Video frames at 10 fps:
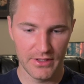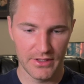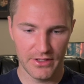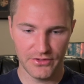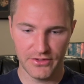
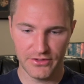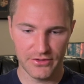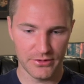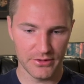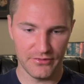There's
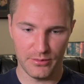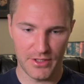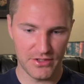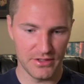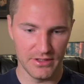additional
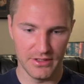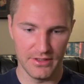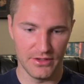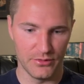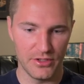information
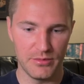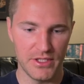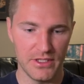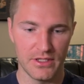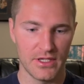in the
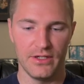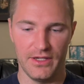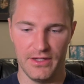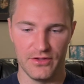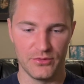README,
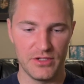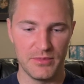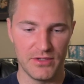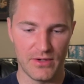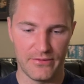and the
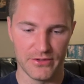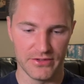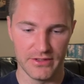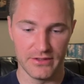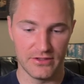README
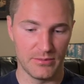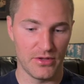references some